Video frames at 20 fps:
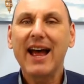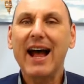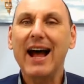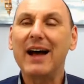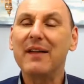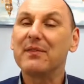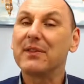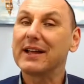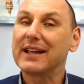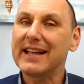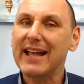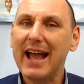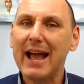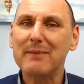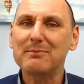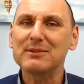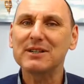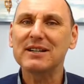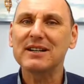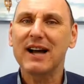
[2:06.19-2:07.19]
at the
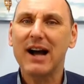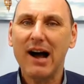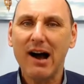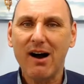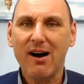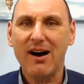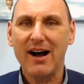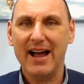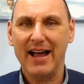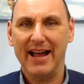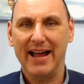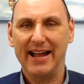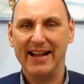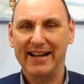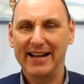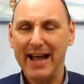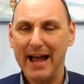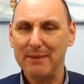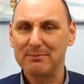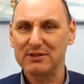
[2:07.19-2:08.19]
Camden Eye in
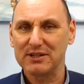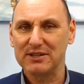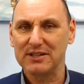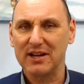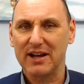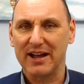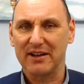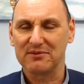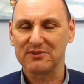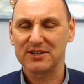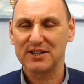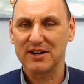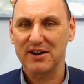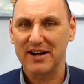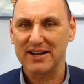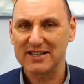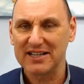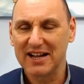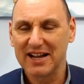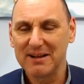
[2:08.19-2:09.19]
Camden Town
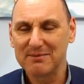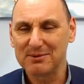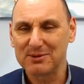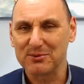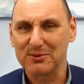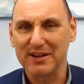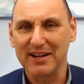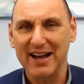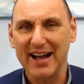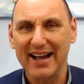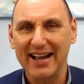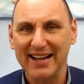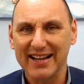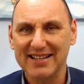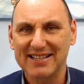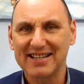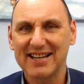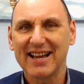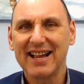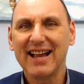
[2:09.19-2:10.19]
tonight between
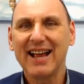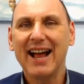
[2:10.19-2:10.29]
8